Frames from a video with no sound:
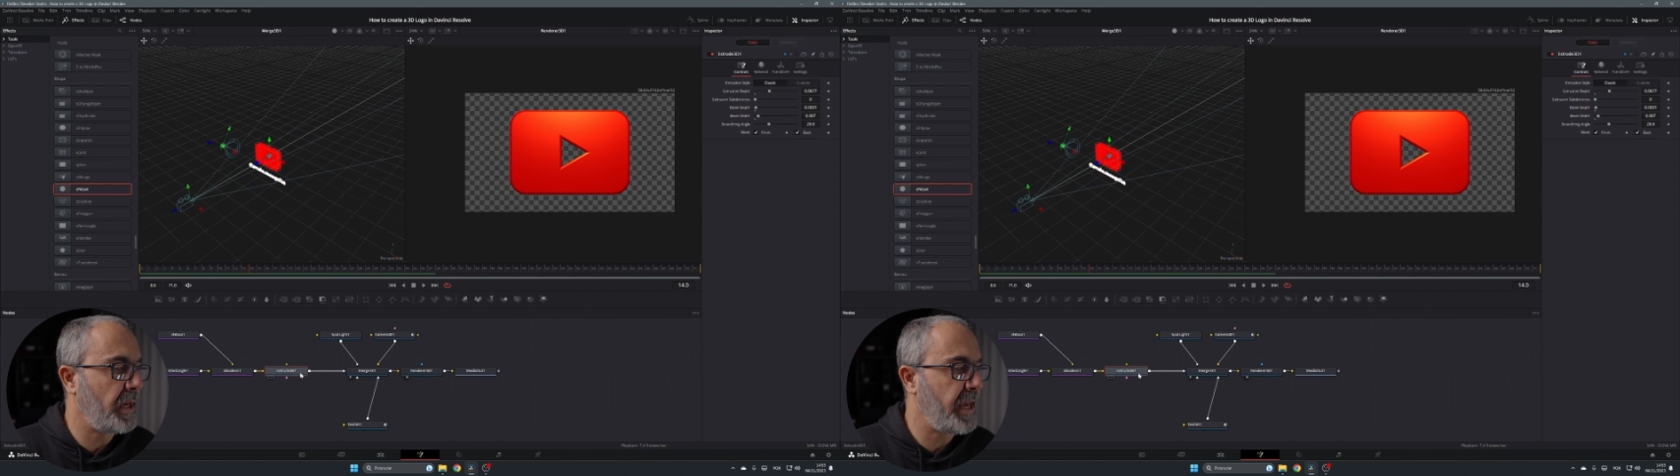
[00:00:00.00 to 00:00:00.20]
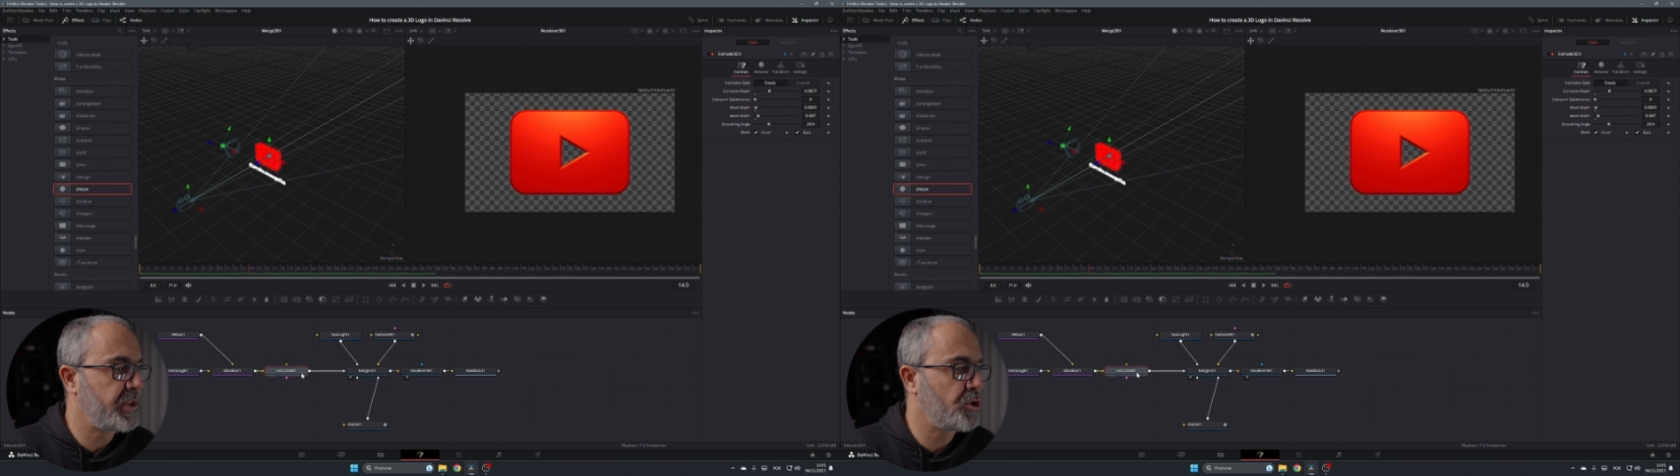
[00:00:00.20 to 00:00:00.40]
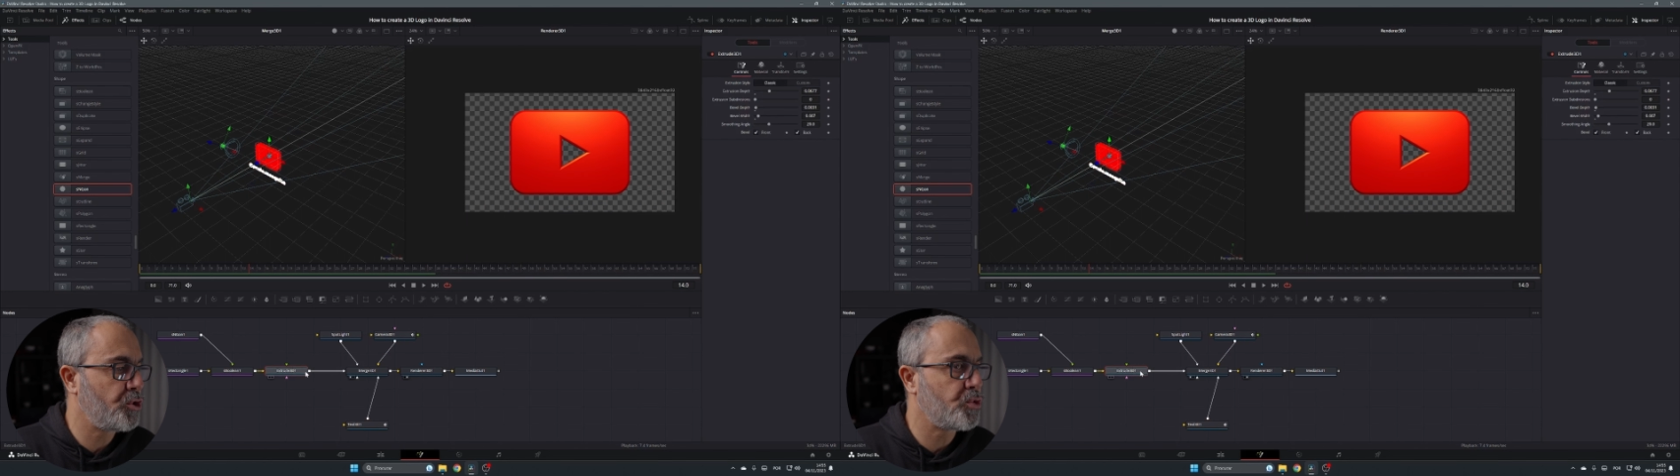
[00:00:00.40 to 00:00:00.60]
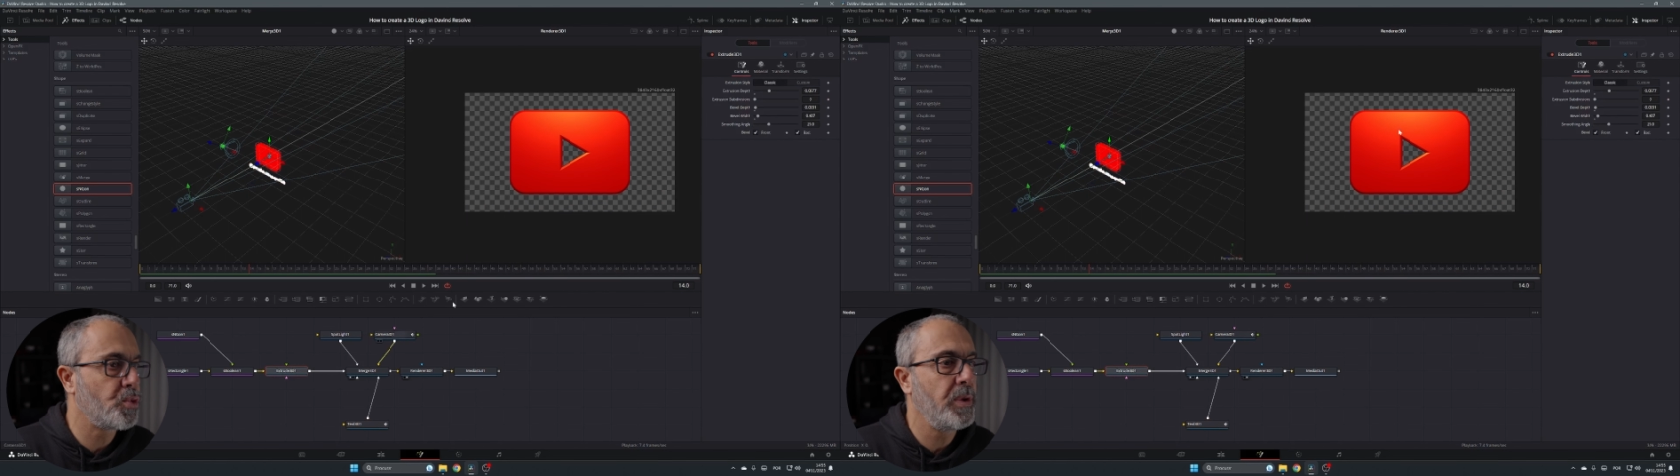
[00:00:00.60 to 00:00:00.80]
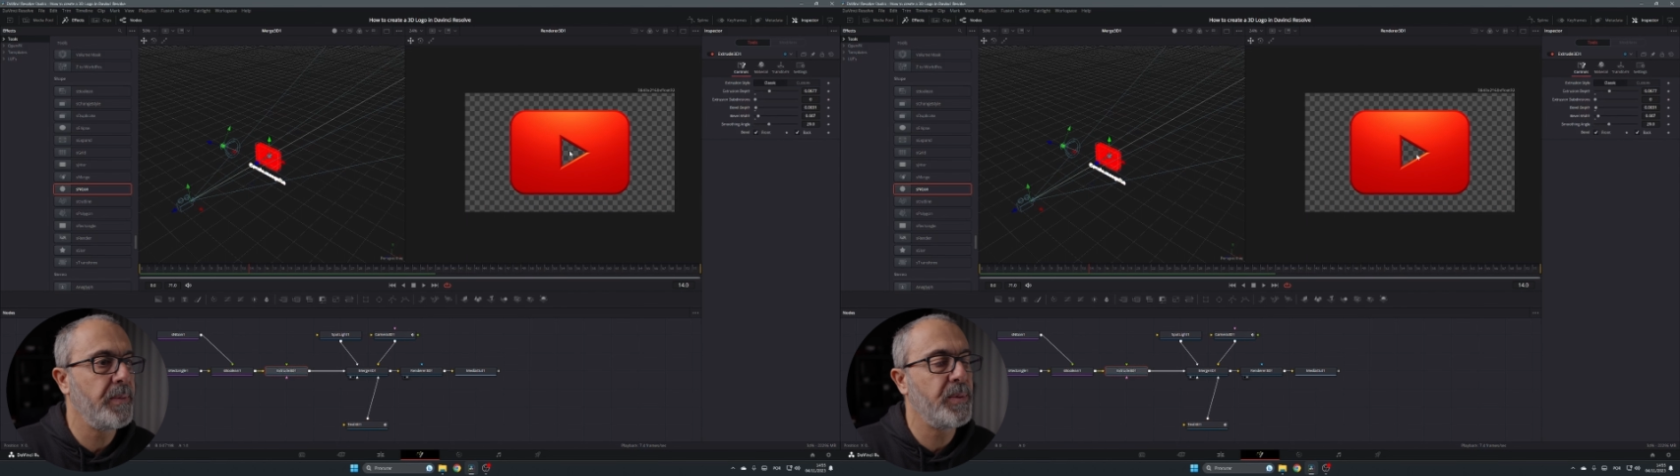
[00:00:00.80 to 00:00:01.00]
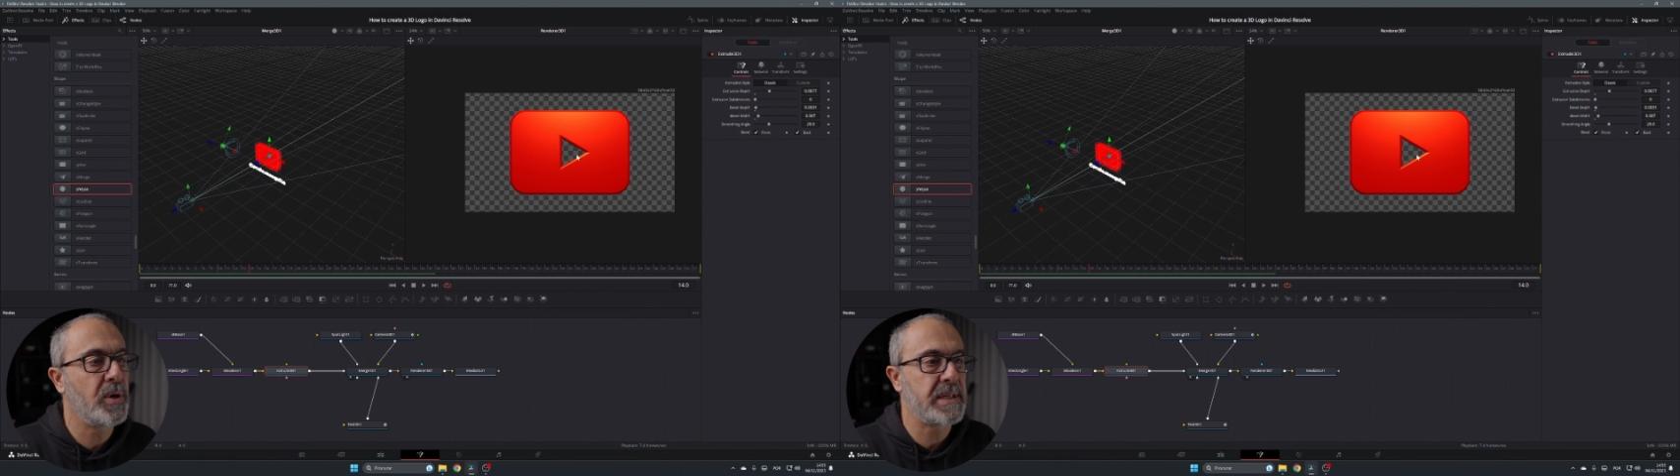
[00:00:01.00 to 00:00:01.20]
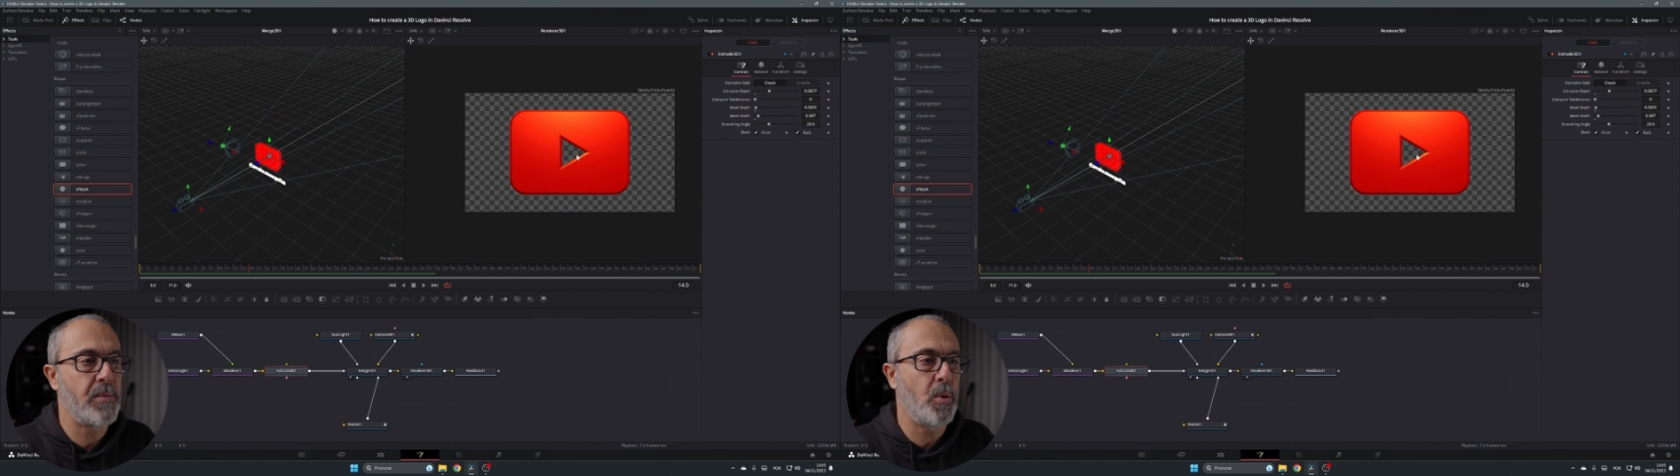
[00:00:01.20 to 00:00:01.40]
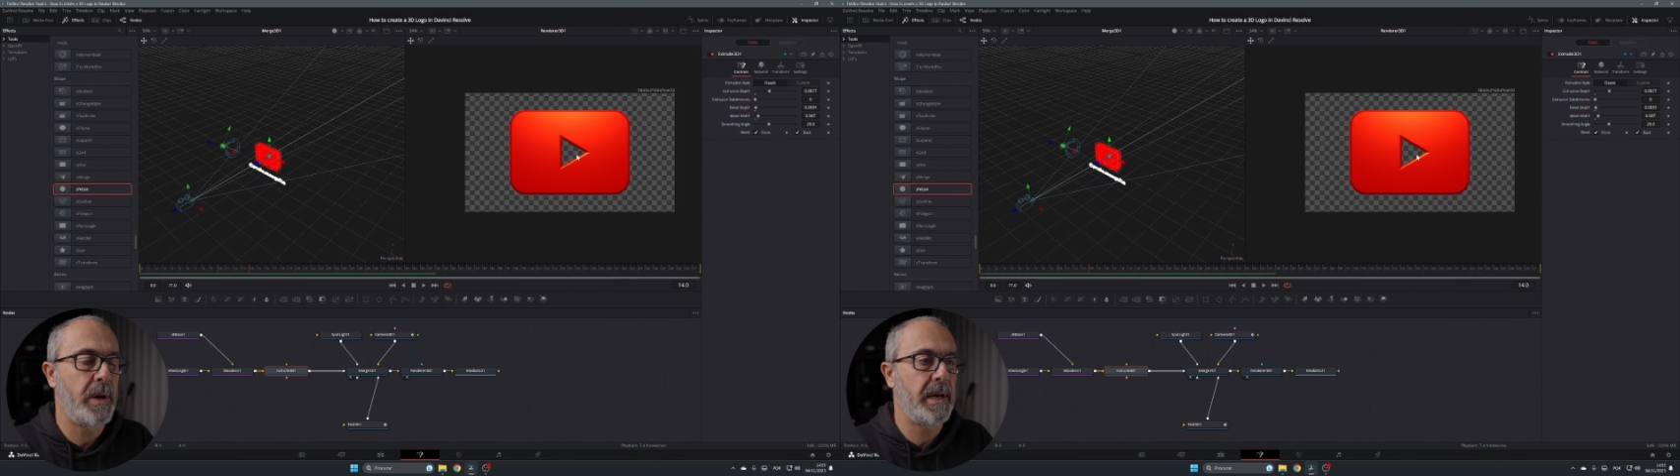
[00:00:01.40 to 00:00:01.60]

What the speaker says: extrude because I want